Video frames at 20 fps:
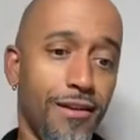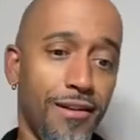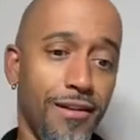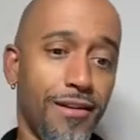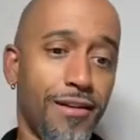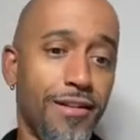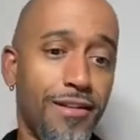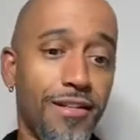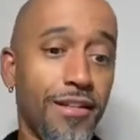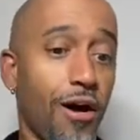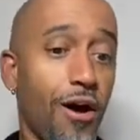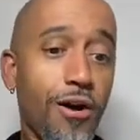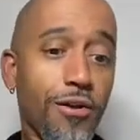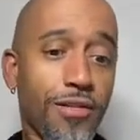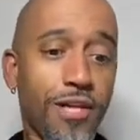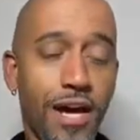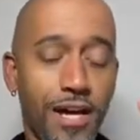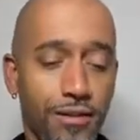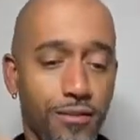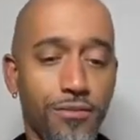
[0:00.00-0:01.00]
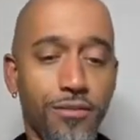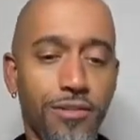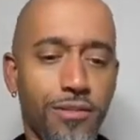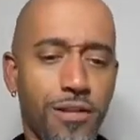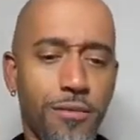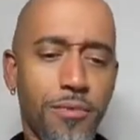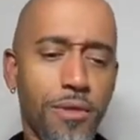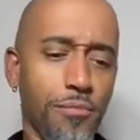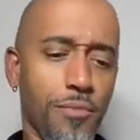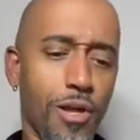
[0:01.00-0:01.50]
These are all titles,
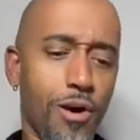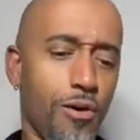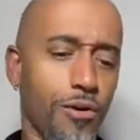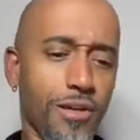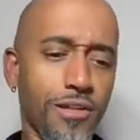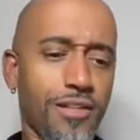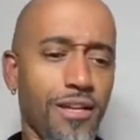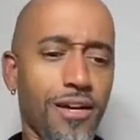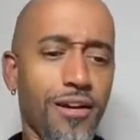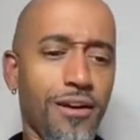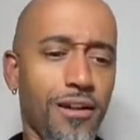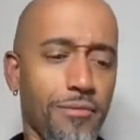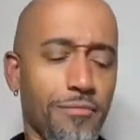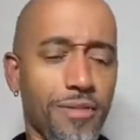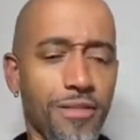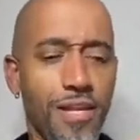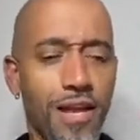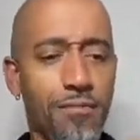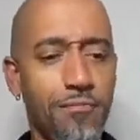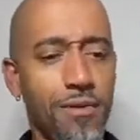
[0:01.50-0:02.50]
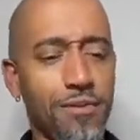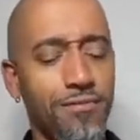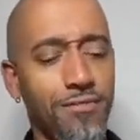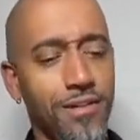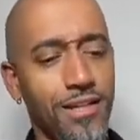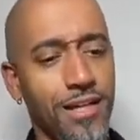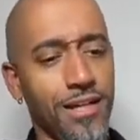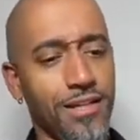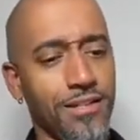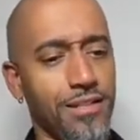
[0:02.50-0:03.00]
some of them long as hell. I'm just having my
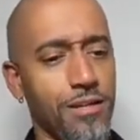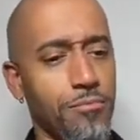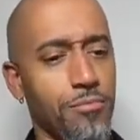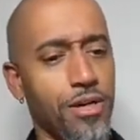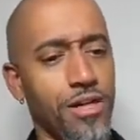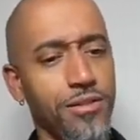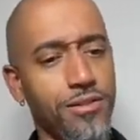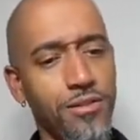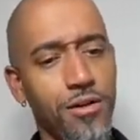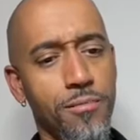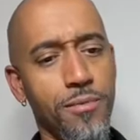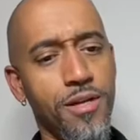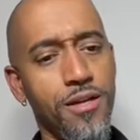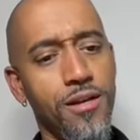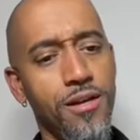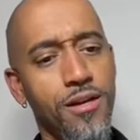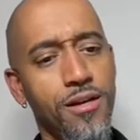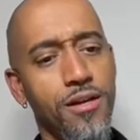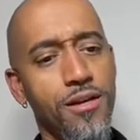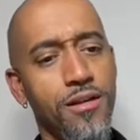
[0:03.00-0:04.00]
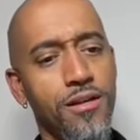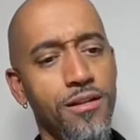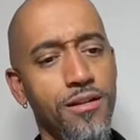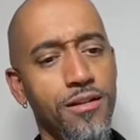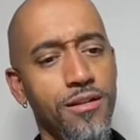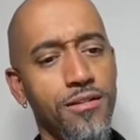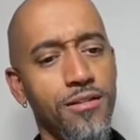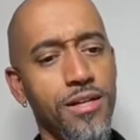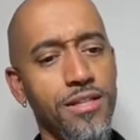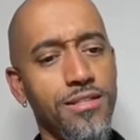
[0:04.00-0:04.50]
fun, like I say, brainstorming.
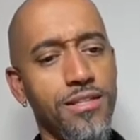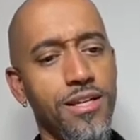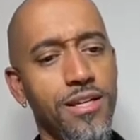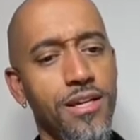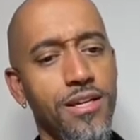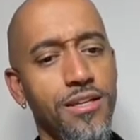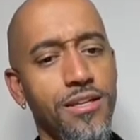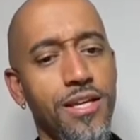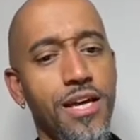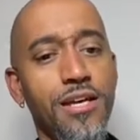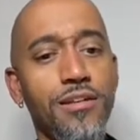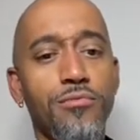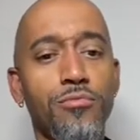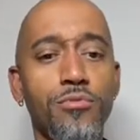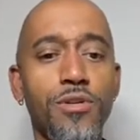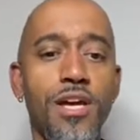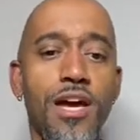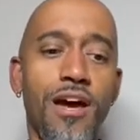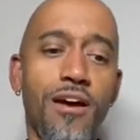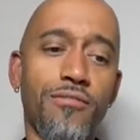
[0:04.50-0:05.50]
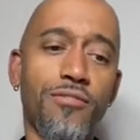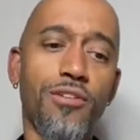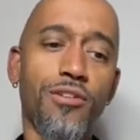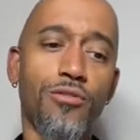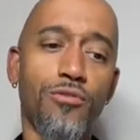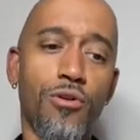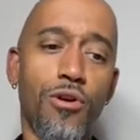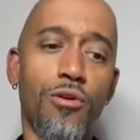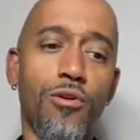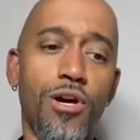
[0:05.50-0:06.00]
So I said, yes, we have to
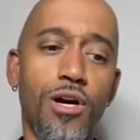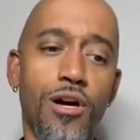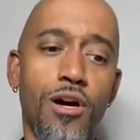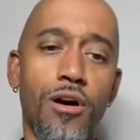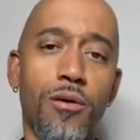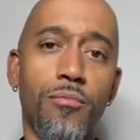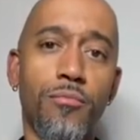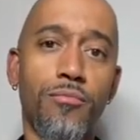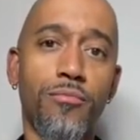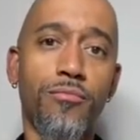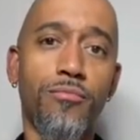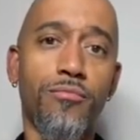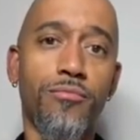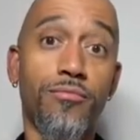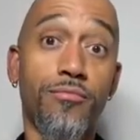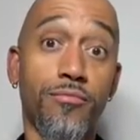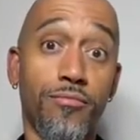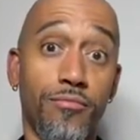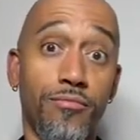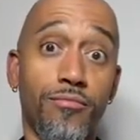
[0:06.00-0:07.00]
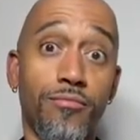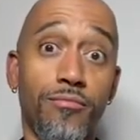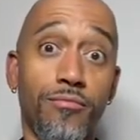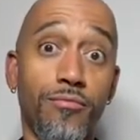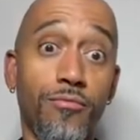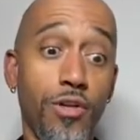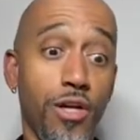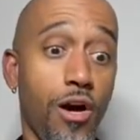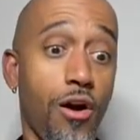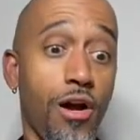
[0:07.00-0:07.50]
grow up.
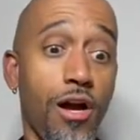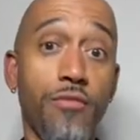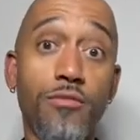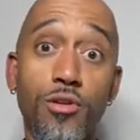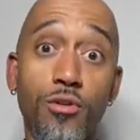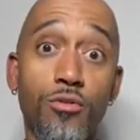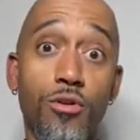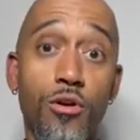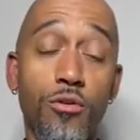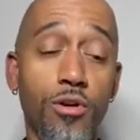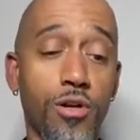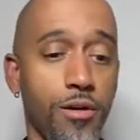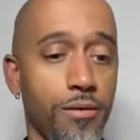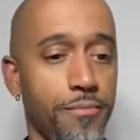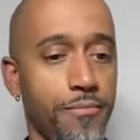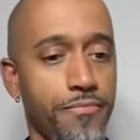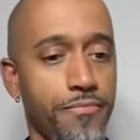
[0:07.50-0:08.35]
We all have to grow up.